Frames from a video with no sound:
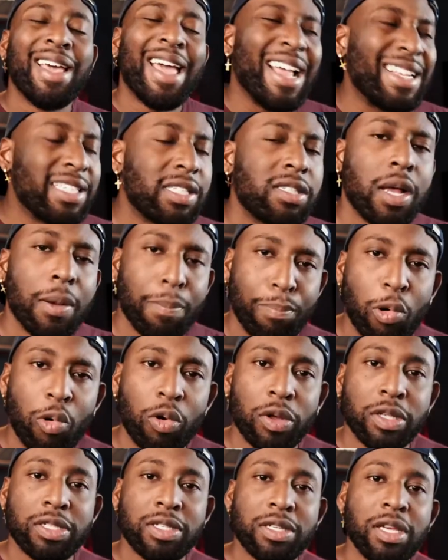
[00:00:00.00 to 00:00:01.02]
at some
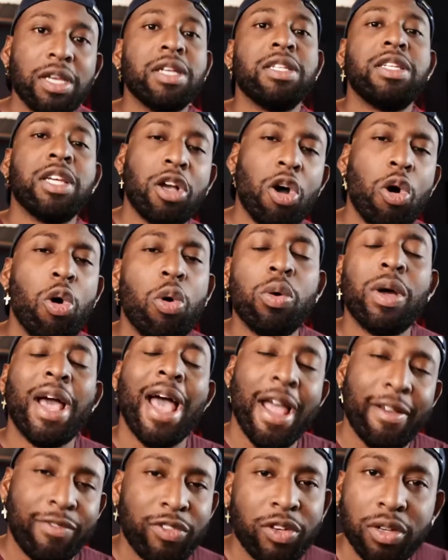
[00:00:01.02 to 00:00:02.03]
points to go
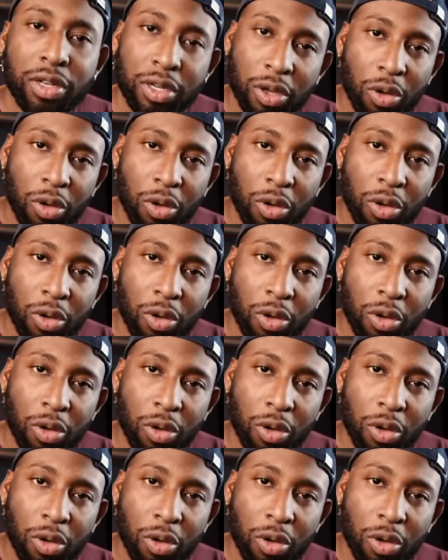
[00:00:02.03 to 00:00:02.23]
after your